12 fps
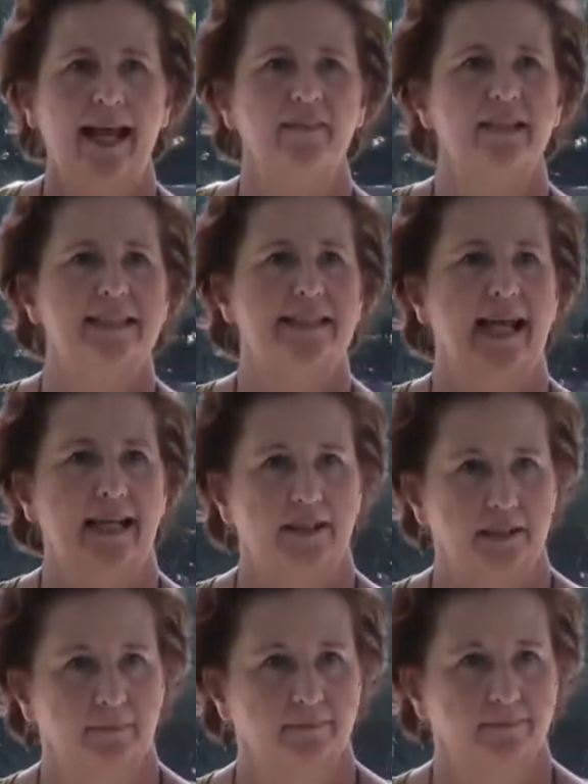and the
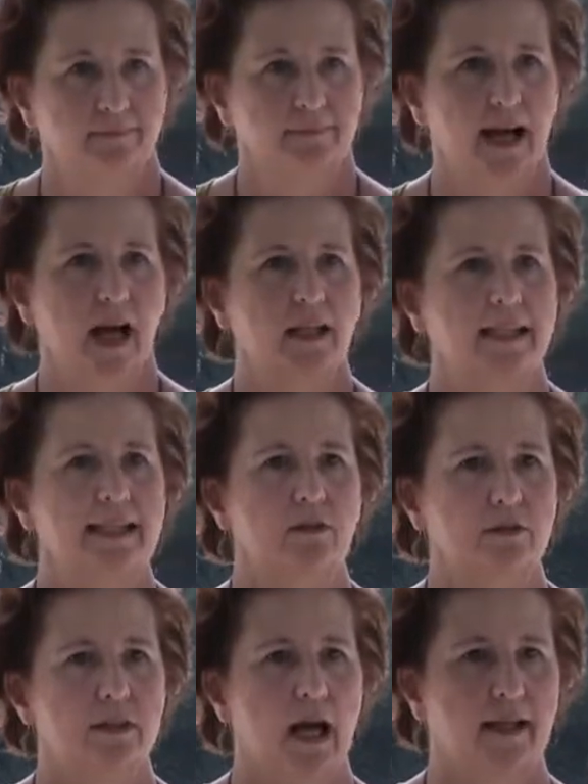date. A
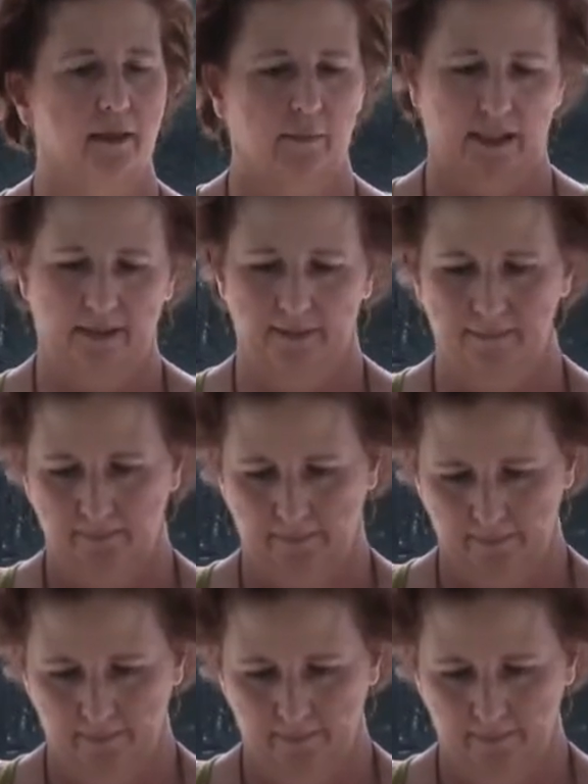legal document.